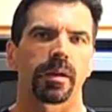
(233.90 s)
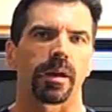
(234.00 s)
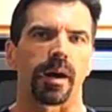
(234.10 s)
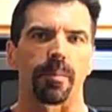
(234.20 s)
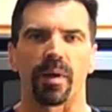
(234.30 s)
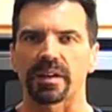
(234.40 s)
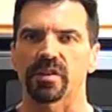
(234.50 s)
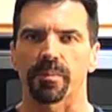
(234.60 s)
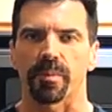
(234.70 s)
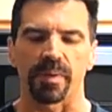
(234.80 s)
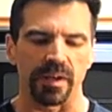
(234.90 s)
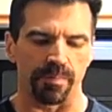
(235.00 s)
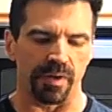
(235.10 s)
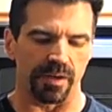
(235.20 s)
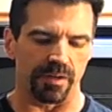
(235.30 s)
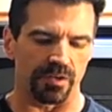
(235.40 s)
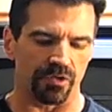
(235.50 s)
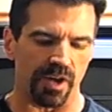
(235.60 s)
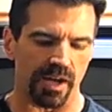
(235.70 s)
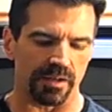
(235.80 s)
Uh, breaks up the peanut butter and
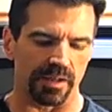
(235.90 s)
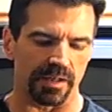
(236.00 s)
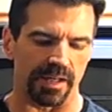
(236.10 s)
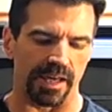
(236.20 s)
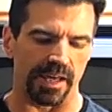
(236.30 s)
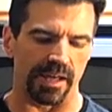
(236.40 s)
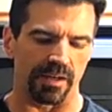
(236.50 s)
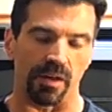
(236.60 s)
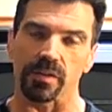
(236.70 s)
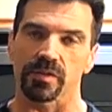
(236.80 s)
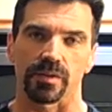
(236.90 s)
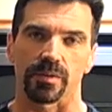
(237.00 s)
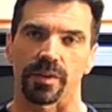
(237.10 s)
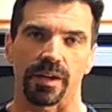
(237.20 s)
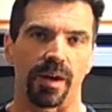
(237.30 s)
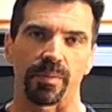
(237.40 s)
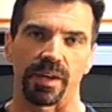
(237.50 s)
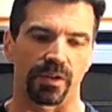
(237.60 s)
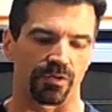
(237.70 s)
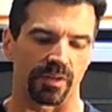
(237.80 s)
chocolate, and also the
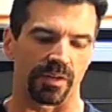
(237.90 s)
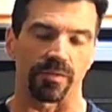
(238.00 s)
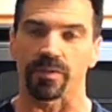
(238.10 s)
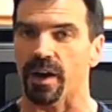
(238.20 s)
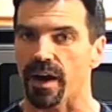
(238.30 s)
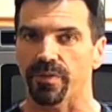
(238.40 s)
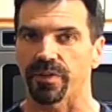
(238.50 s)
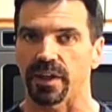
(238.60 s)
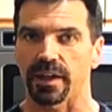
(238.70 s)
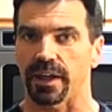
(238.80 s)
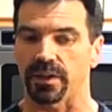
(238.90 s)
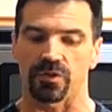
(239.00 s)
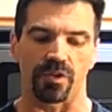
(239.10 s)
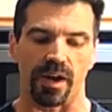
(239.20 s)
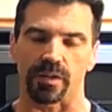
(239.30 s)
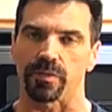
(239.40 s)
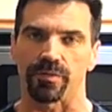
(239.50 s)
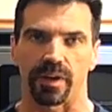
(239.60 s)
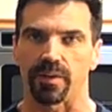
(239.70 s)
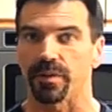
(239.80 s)
combination of coffee and chocolate
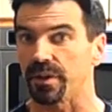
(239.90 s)
flavor.